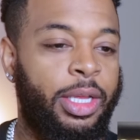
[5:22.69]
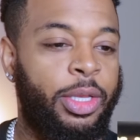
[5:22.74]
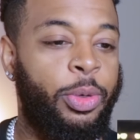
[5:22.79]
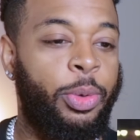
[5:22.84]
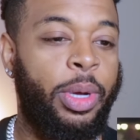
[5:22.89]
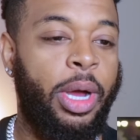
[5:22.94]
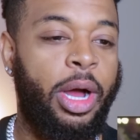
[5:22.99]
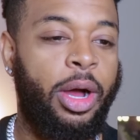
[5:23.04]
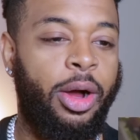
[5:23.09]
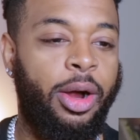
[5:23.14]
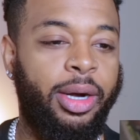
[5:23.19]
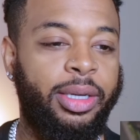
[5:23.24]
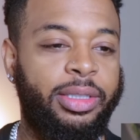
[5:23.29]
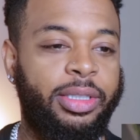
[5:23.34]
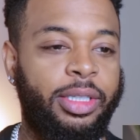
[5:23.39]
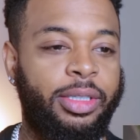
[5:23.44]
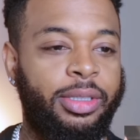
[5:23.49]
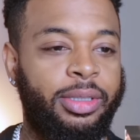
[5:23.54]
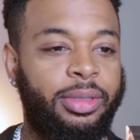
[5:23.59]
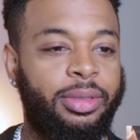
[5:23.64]
You got heart,
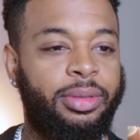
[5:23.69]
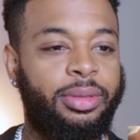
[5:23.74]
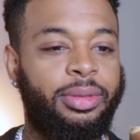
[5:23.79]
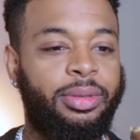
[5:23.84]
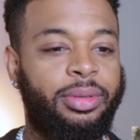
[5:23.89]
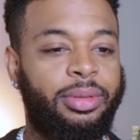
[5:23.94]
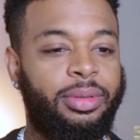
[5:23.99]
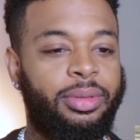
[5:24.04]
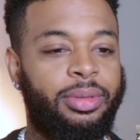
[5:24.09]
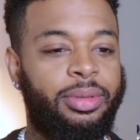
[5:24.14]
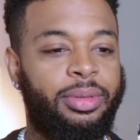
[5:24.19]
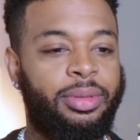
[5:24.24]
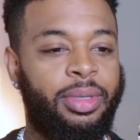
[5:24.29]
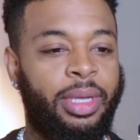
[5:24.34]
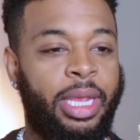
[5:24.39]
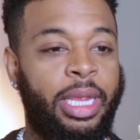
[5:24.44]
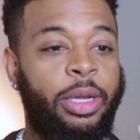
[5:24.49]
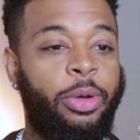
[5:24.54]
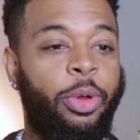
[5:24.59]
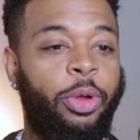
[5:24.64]
though.
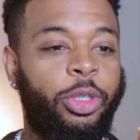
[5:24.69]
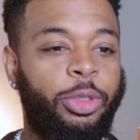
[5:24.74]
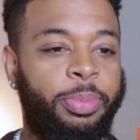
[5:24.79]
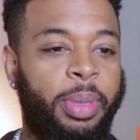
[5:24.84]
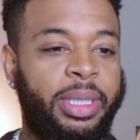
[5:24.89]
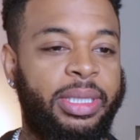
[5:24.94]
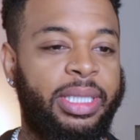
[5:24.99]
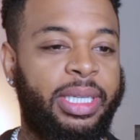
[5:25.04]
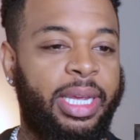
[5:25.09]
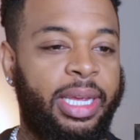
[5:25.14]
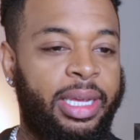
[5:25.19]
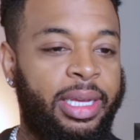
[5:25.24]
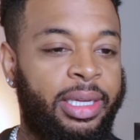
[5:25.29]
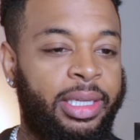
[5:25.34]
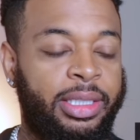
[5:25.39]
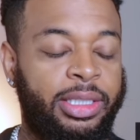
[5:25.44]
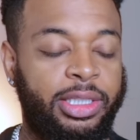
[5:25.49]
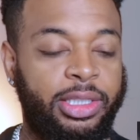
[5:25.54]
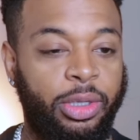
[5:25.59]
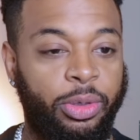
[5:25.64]
He knew he was about to get hit.
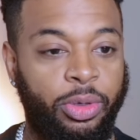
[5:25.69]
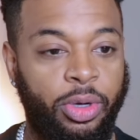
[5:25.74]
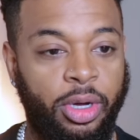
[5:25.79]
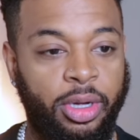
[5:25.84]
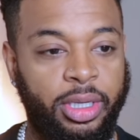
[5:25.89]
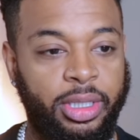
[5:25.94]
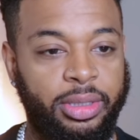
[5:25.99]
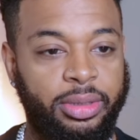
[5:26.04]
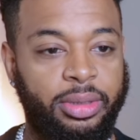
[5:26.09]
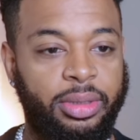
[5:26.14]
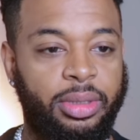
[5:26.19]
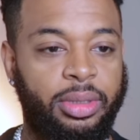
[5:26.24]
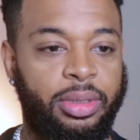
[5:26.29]
He still caught it.